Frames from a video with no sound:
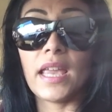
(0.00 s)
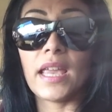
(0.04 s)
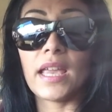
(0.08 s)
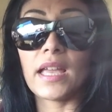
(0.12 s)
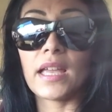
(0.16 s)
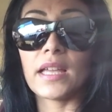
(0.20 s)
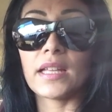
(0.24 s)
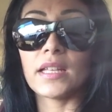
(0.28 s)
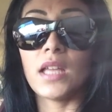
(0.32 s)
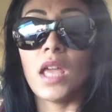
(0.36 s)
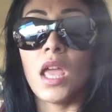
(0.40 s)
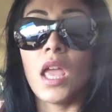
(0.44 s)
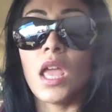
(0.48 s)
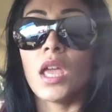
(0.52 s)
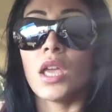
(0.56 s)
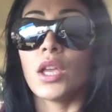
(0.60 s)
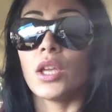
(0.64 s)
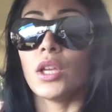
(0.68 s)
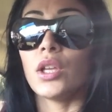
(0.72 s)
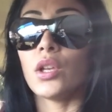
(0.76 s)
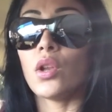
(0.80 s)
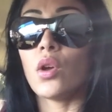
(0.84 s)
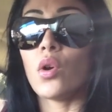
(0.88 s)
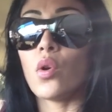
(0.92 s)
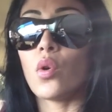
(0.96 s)
and
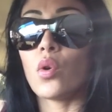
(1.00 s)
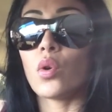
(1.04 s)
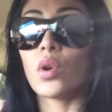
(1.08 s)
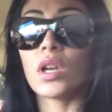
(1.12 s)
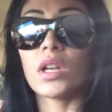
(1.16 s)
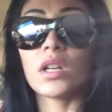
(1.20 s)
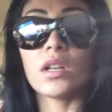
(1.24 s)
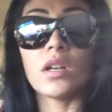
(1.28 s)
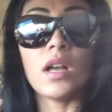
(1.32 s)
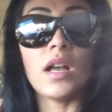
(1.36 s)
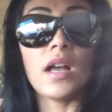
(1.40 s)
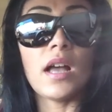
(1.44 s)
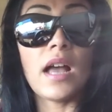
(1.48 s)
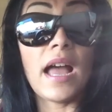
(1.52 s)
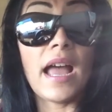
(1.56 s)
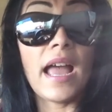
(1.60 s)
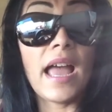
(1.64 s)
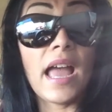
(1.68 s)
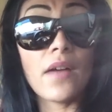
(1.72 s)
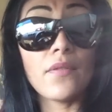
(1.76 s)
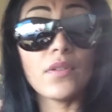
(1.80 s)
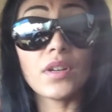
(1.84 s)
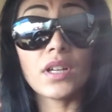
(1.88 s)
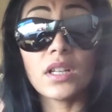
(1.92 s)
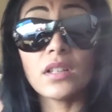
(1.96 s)
you know, uh, I
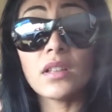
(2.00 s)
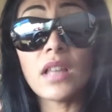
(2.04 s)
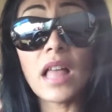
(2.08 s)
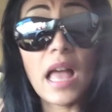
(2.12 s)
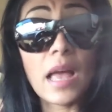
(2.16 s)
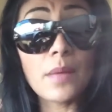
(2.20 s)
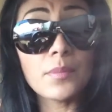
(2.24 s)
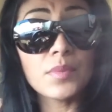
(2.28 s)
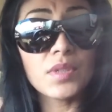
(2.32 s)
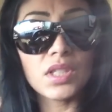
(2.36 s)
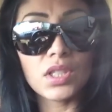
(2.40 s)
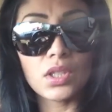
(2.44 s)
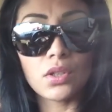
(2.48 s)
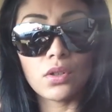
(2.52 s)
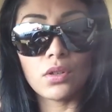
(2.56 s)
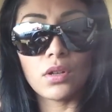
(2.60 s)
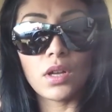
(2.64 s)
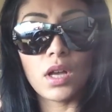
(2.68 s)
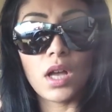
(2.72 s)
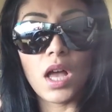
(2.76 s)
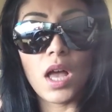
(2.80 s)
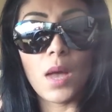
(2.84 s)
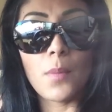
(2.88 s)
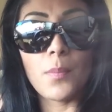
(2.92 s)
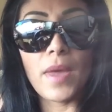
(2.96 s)
have a collab still
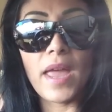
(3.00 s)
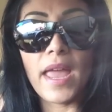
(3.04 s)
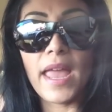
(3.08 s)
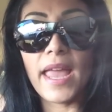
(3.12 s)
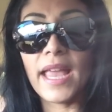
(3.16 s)
up,